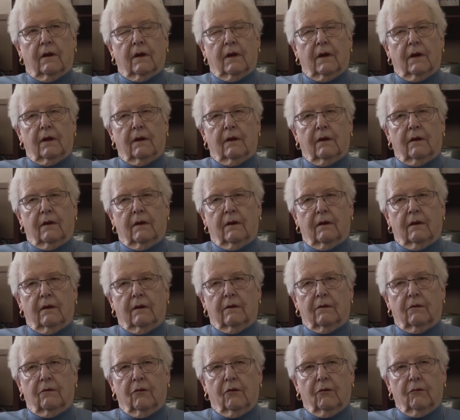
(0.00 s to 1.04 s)
And
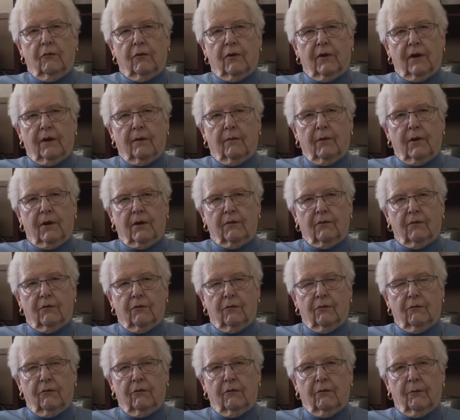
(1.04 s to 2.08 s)
Toivo came here and said,
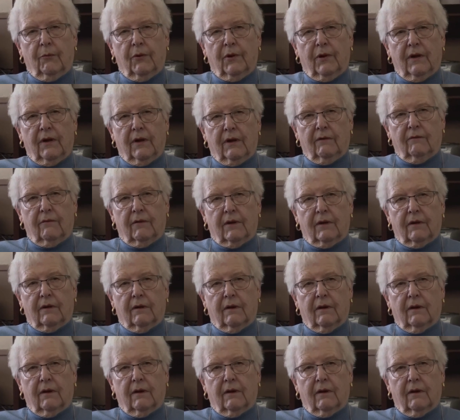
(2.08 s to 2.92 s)
you don't believe it.